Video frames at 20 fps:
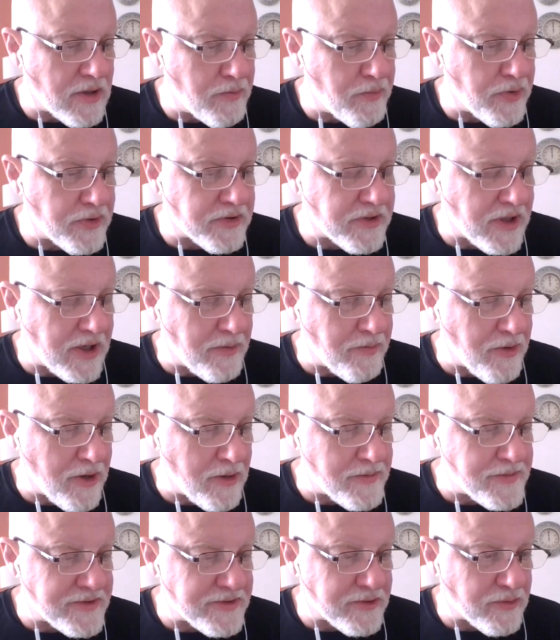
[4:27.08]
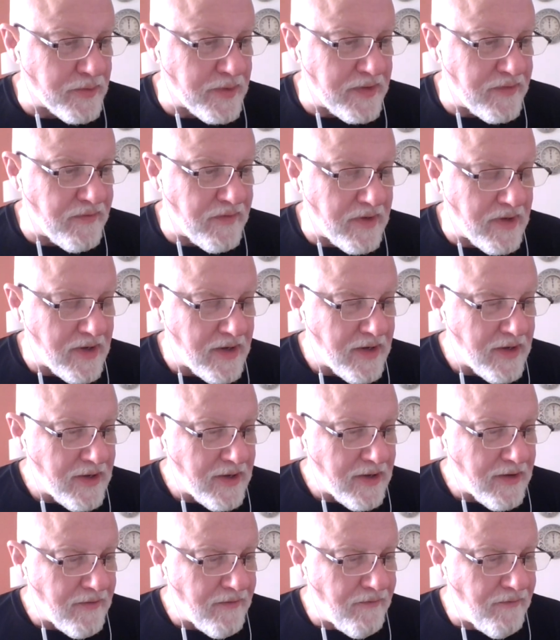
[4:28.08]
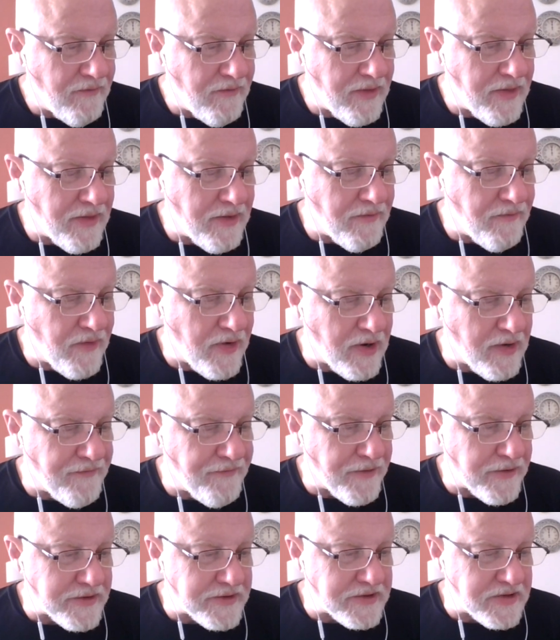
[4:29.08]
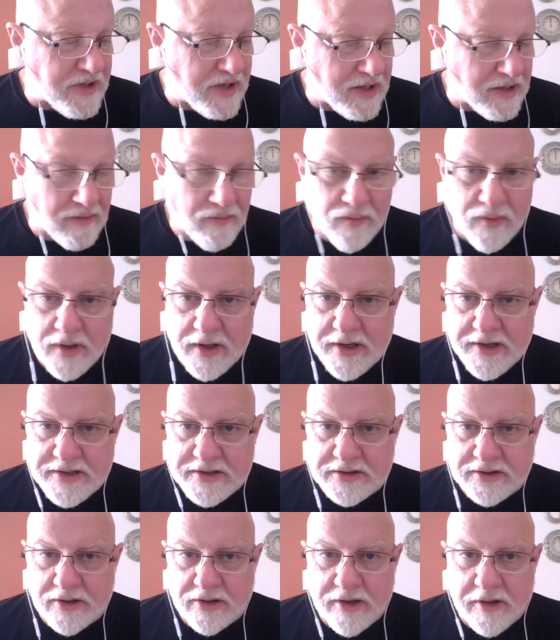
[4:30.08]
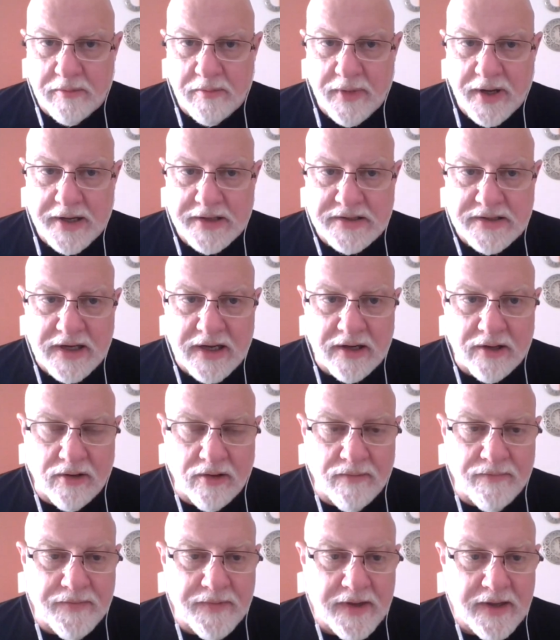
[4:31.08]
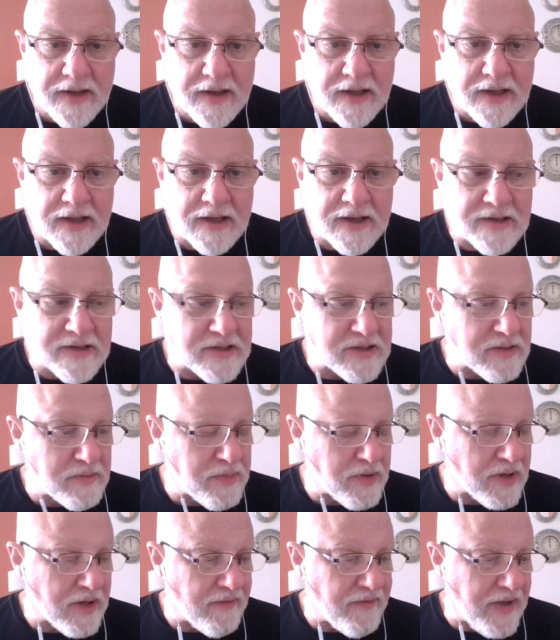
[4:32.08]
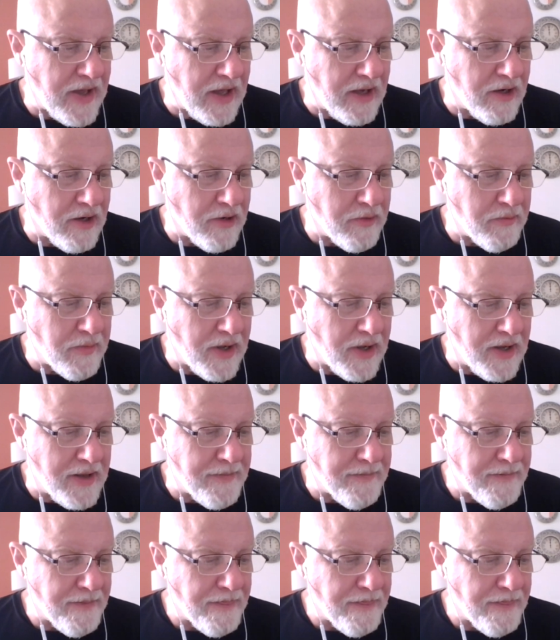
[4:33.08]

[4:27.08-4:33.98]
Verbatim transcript: a book that I promised to read the very first thing when I started my channel, because it's a book I've had on my